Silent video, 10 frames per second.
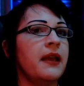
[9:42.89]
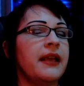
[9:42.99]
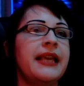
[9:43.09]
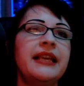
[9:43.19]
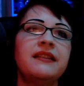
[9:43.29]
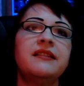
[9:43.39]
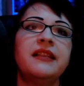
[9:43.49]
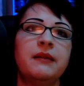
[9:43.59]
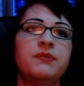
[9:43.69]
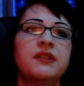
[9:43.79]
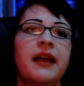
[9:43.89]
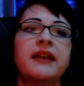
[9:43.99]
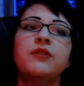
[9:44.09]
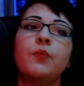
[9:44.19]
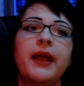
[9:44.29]
he seems
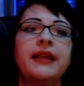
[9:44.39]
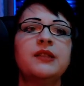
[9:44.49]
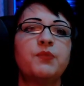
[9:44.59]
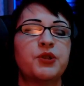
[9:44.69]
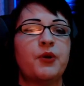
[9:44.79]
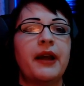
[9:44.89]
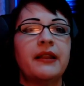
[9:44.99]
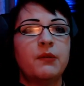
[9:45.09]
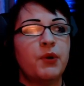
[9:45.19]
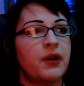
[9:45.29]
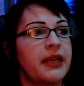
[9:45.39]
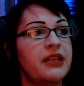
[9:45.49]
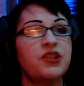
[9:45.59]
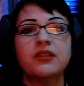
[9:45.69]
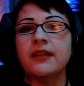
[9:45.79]
like, the way he's portrayed in the book,
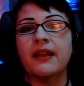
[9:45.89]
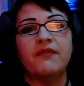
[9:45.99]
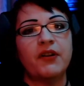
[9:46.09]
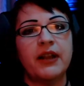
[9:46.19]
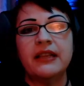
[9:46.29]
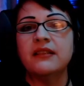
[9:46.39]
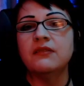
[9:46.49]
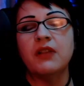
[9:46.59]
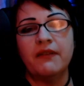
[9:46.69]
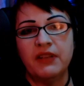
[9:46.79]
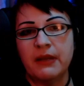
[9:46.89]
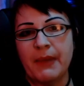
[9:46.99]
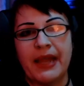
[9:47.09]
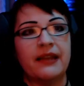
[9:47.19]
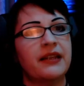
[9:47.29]
he's just like he's a lovely man.